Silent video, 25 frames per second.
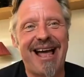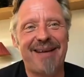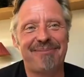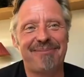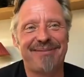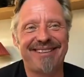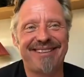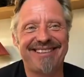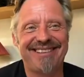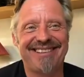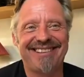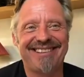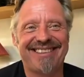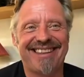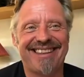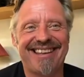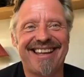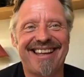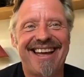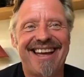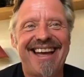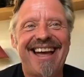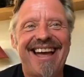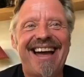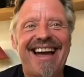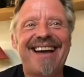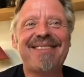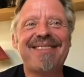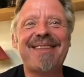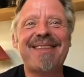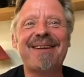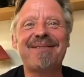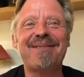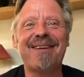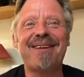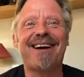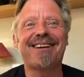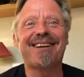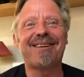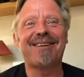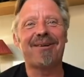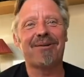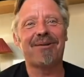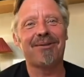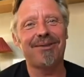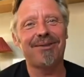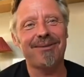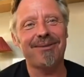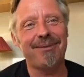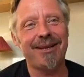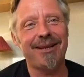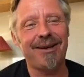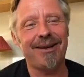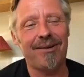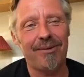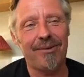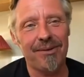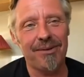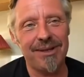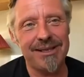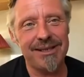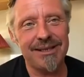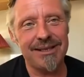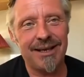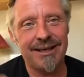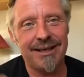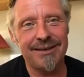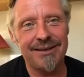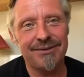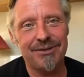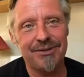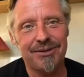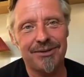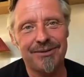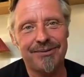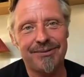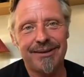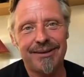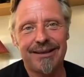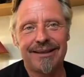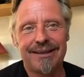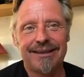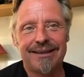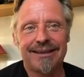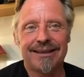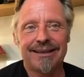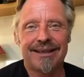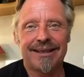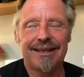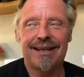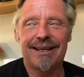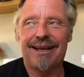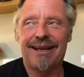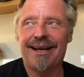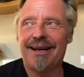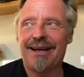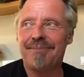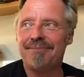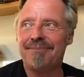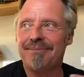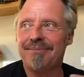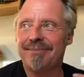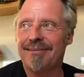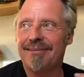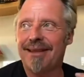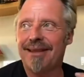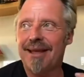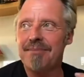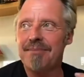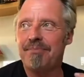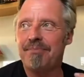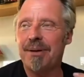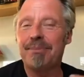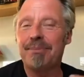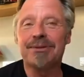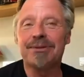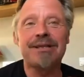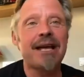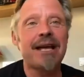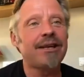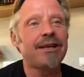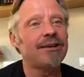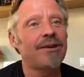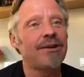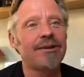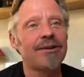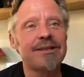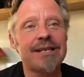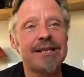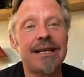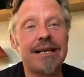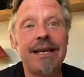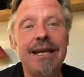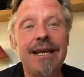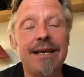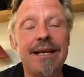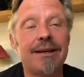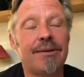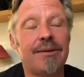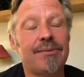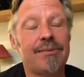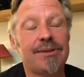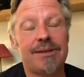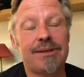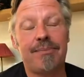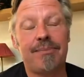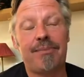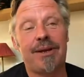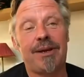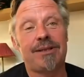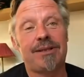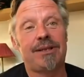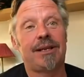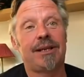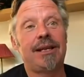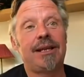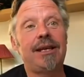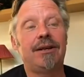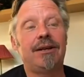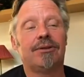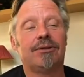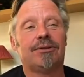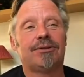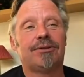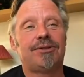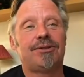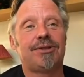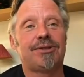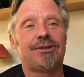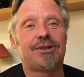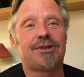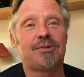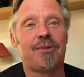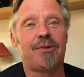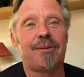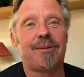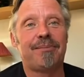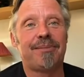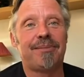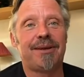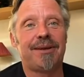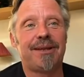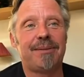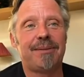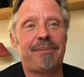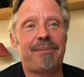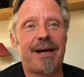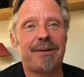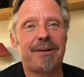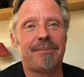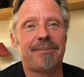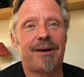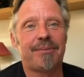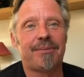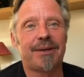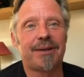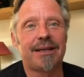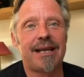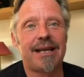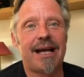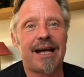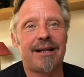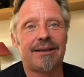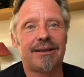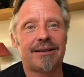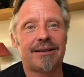in the thing, and then we got all these kind of sort of people saying, you know, it's illegal to swim in the Panama Canal